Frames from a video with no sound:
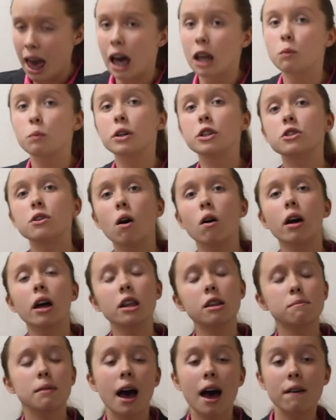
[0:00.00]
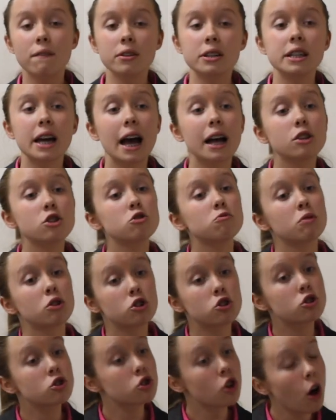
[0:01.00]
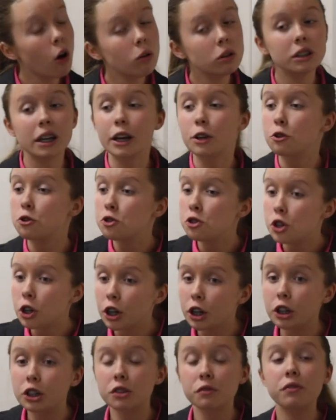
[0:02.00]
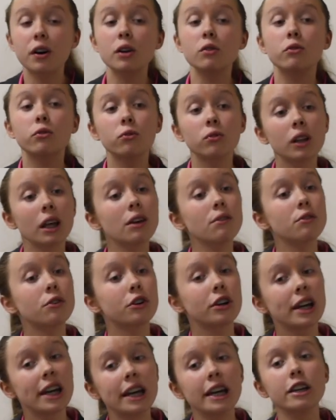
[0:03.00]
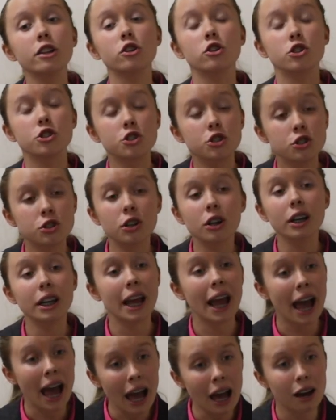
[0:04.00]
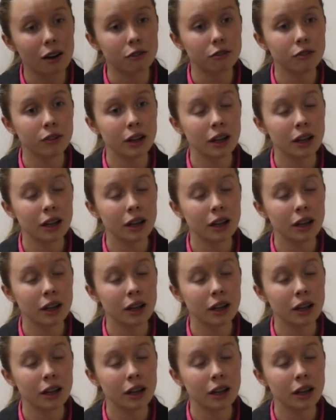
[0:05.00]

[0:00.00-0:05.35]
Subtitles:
and we don't end up having to add so much salt and sugar to find flavor it should have.